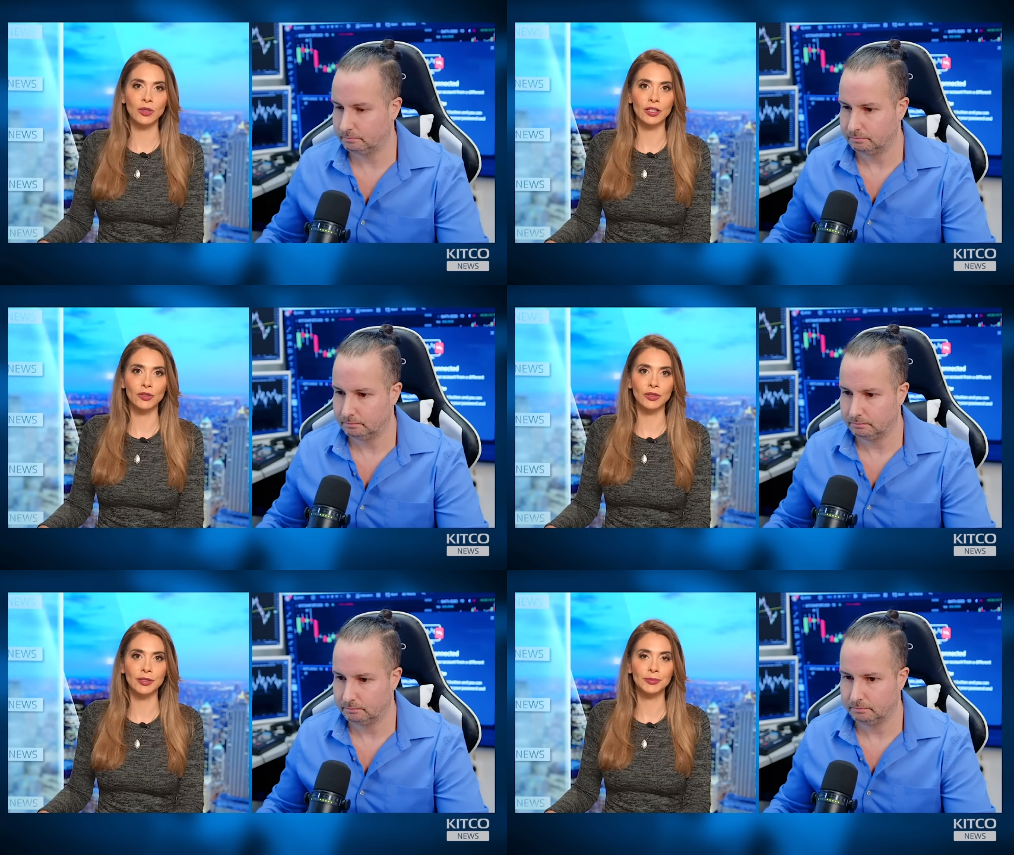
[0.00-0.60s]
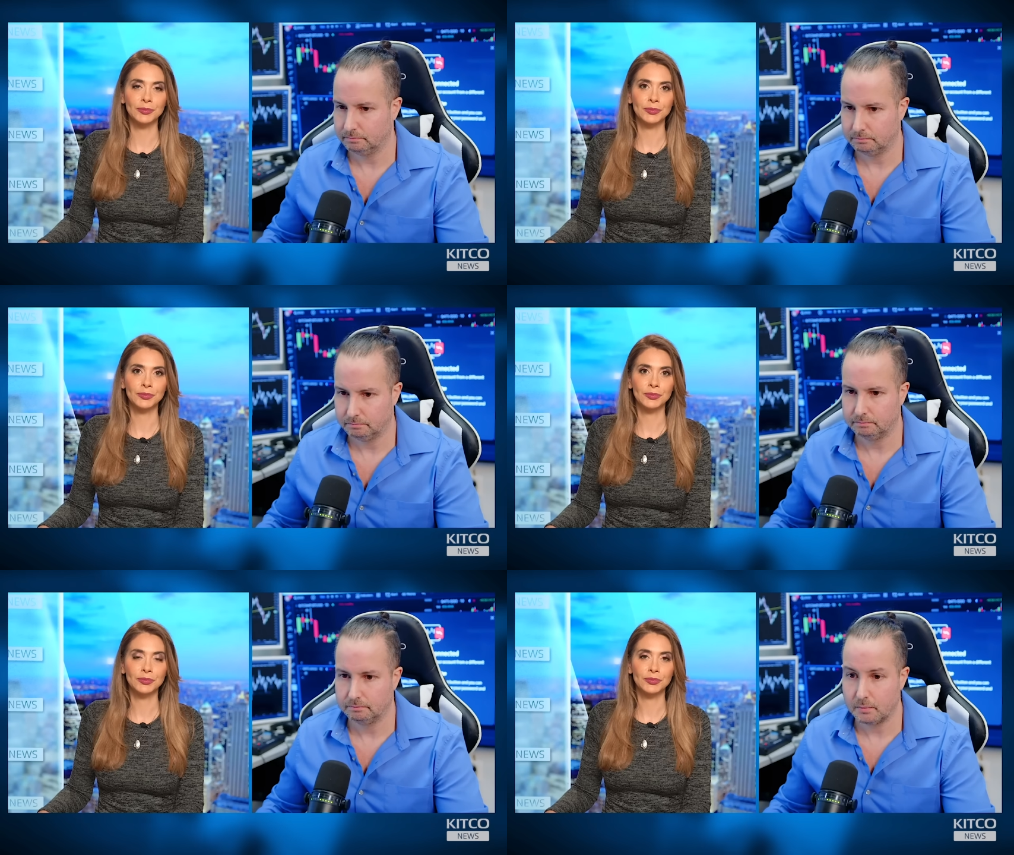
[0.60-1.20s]
Speaker 1: 100.
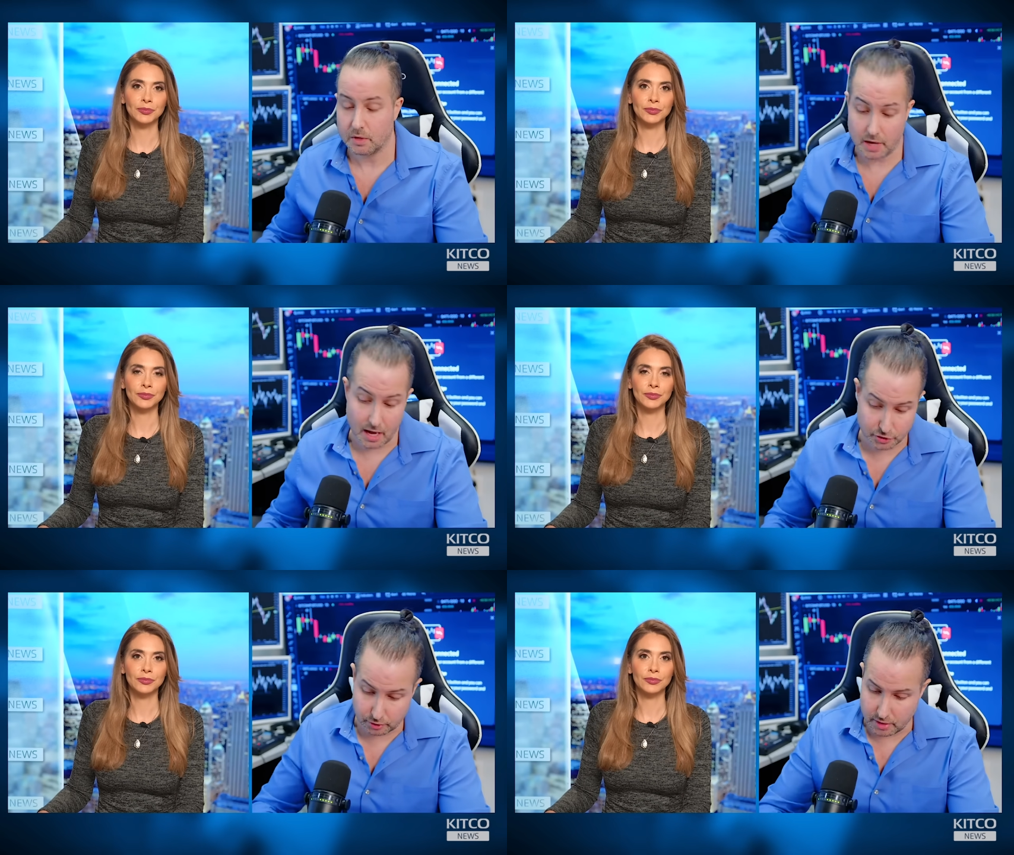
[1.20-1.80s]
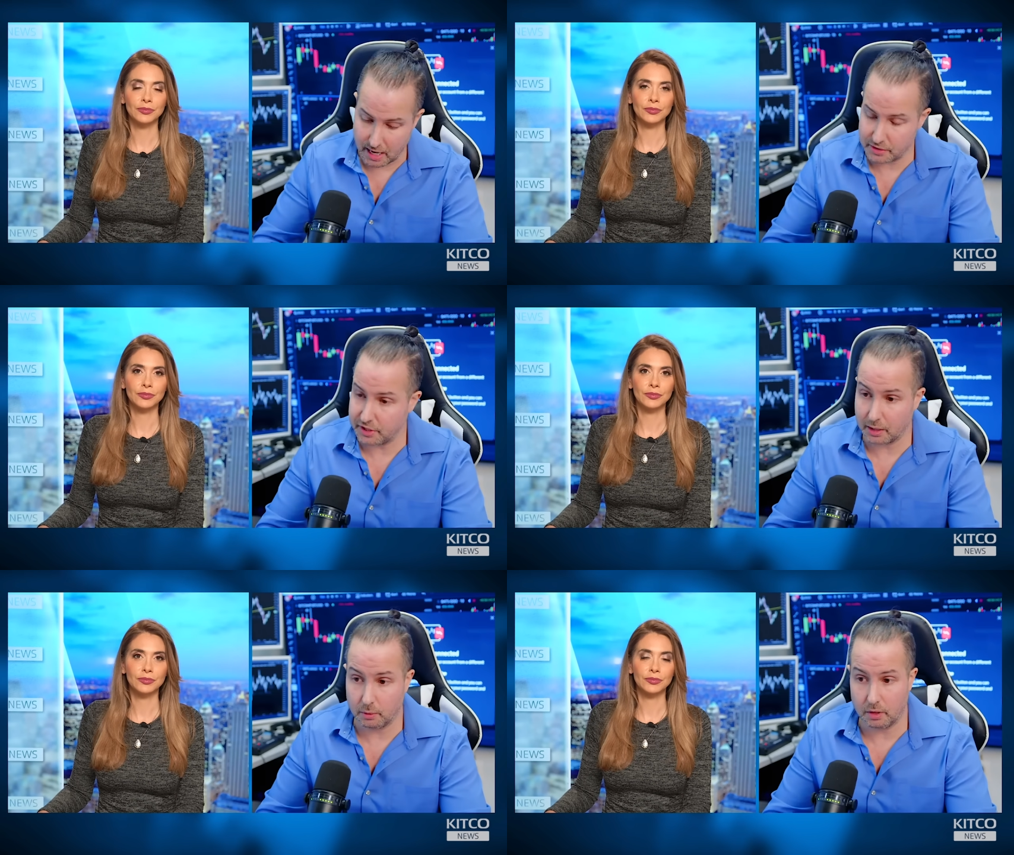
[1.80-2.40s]
Speaker 2: Yeah, so the
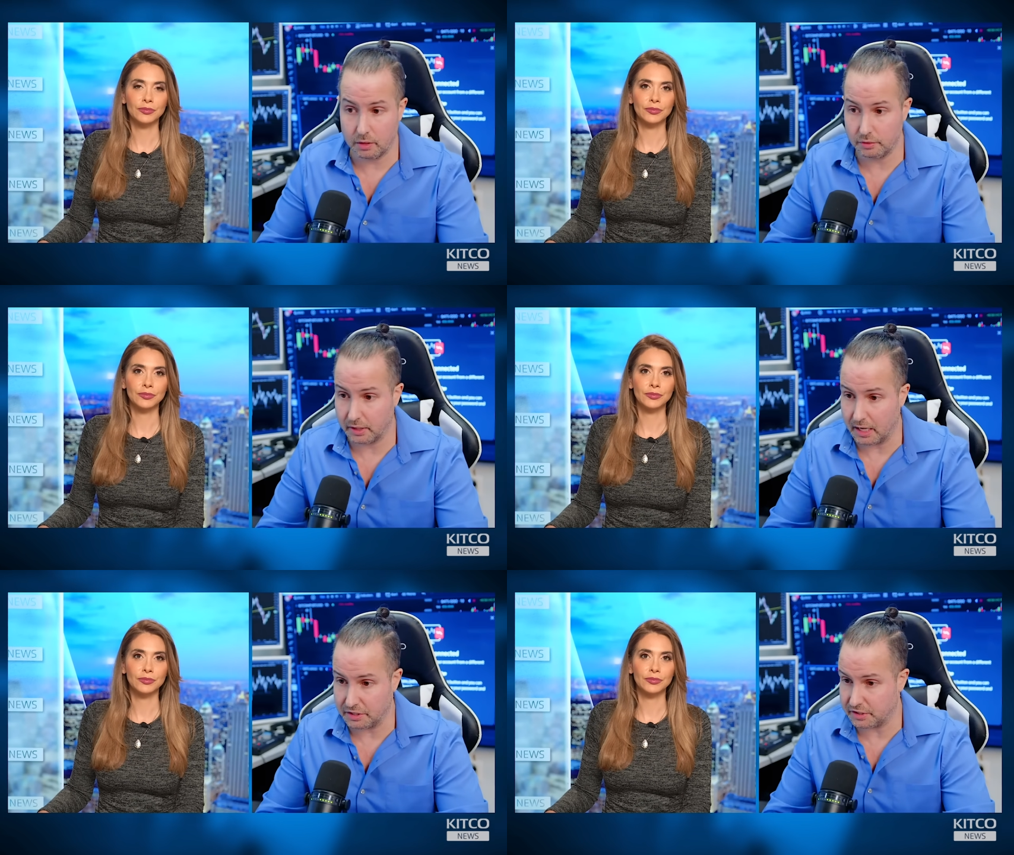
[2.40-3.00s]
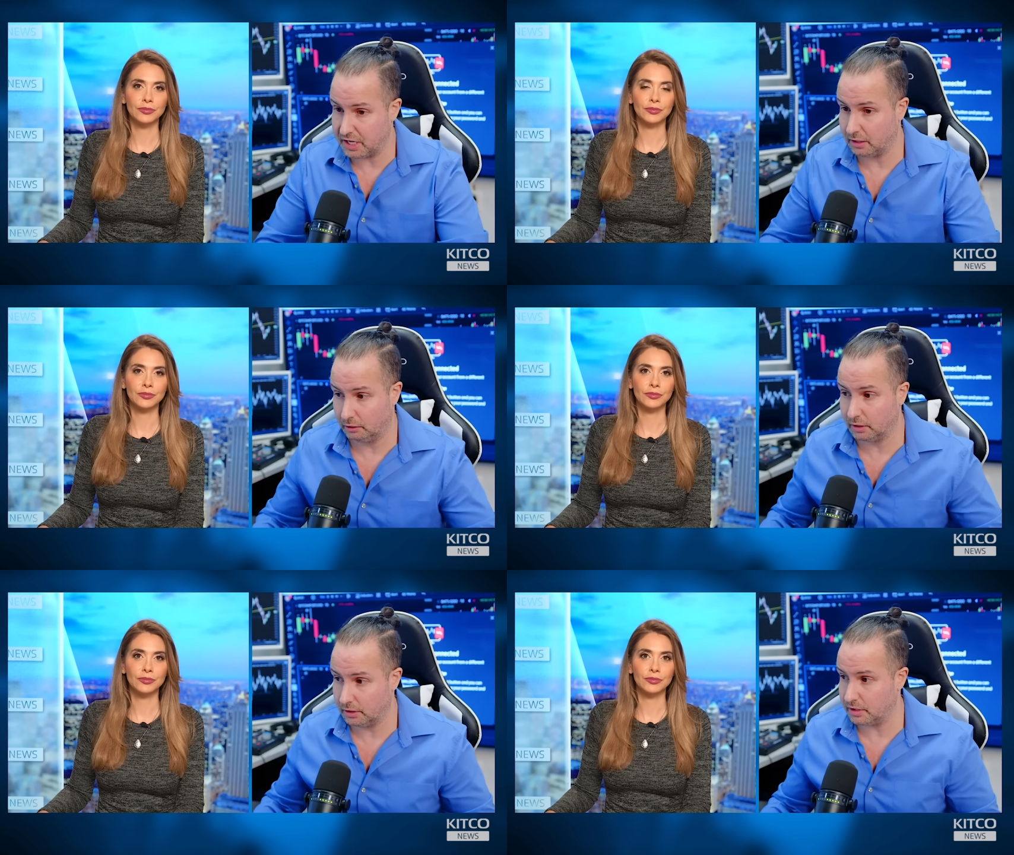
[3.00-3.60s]
NASDAQ 100, guys, let's take a
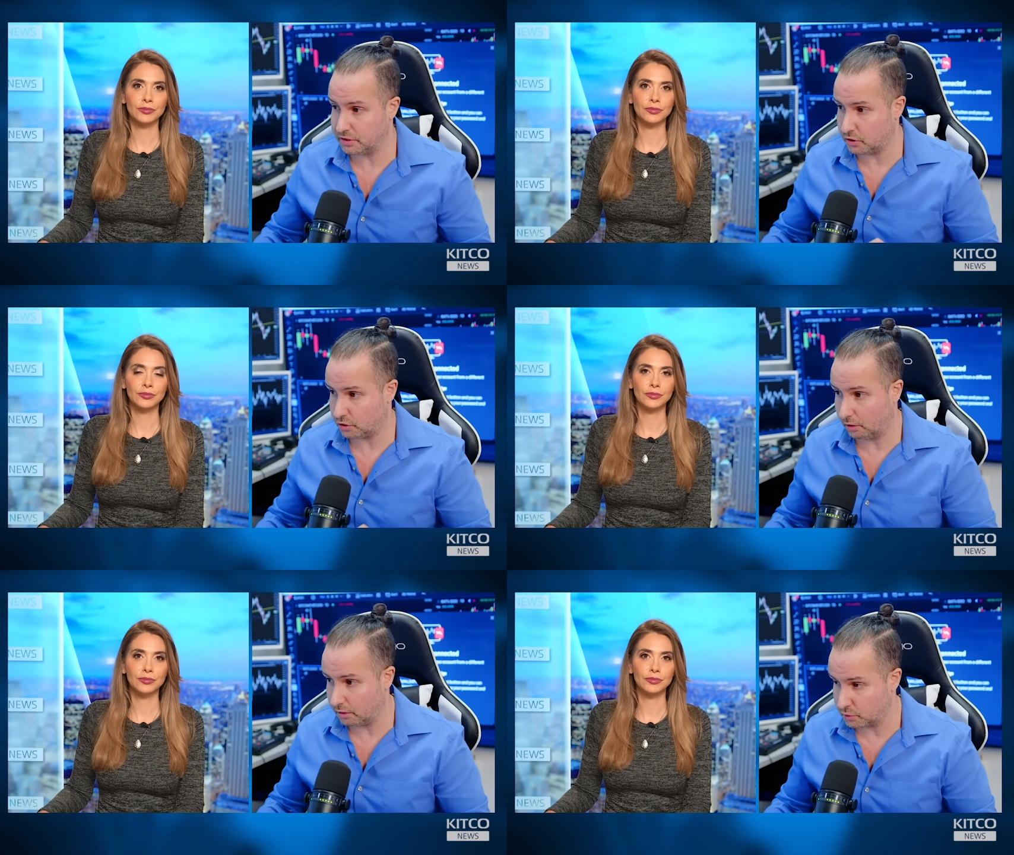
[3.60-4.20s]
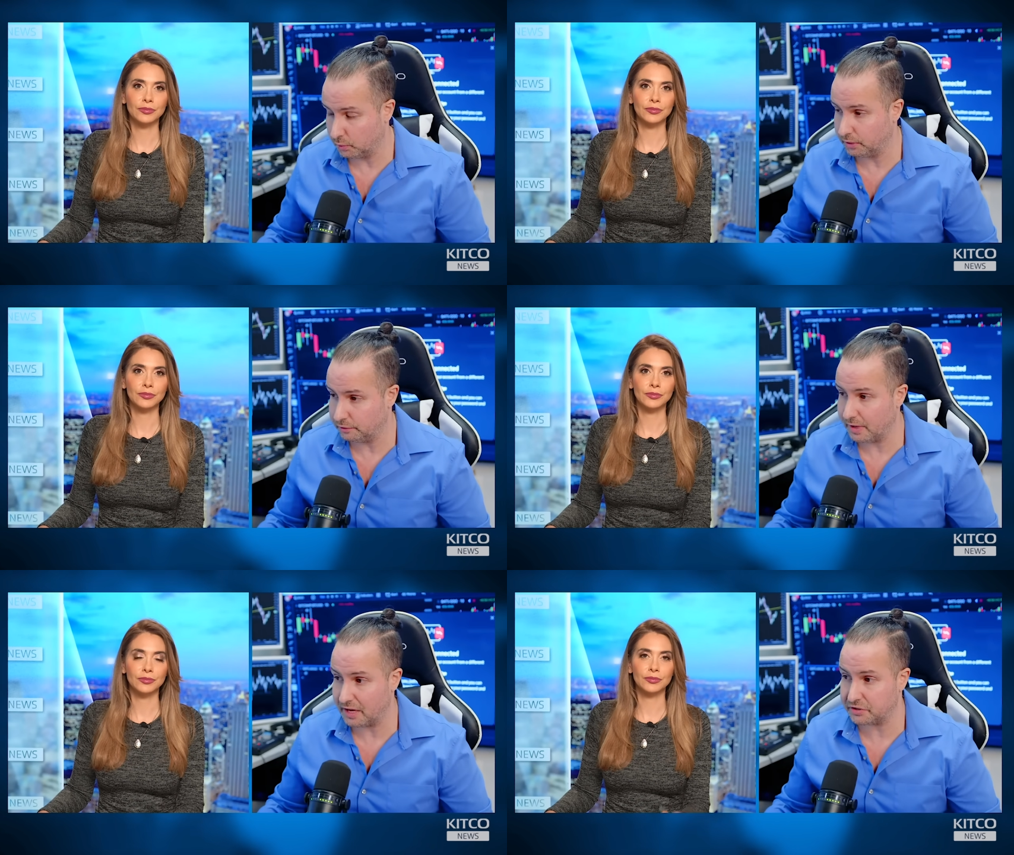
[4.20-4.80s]
look at this. This chart is really
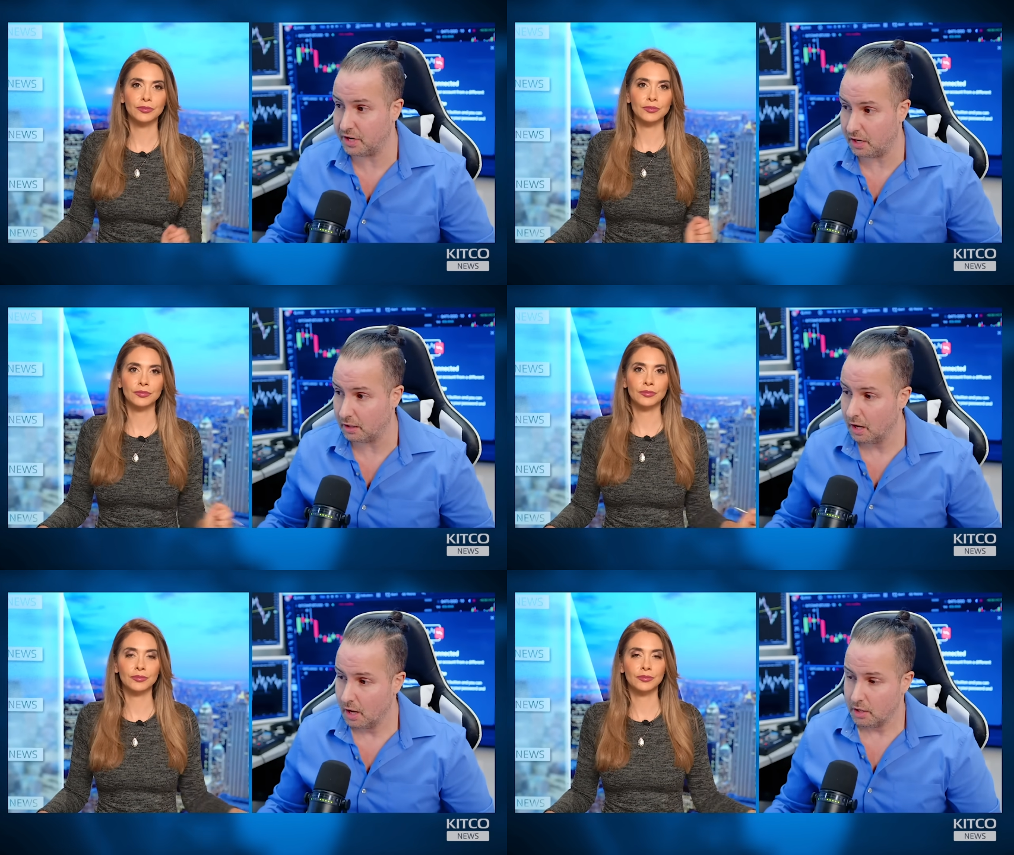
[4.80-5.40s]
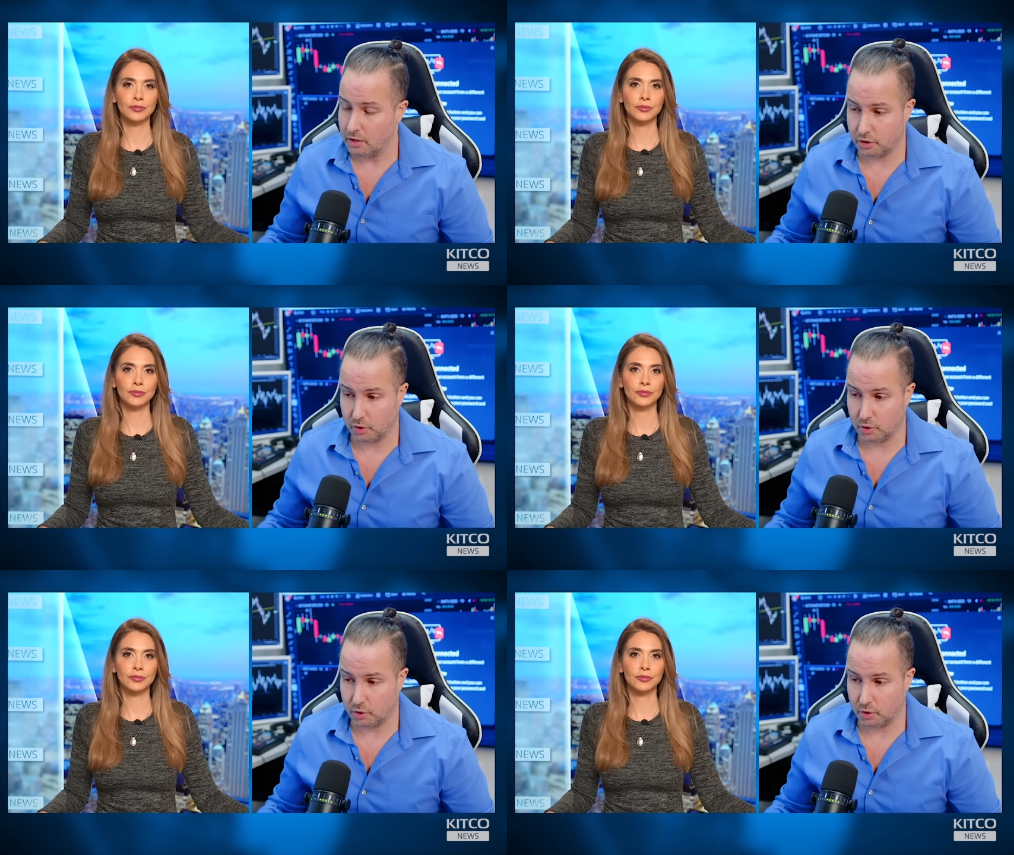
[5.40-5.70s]
fascinating. You know,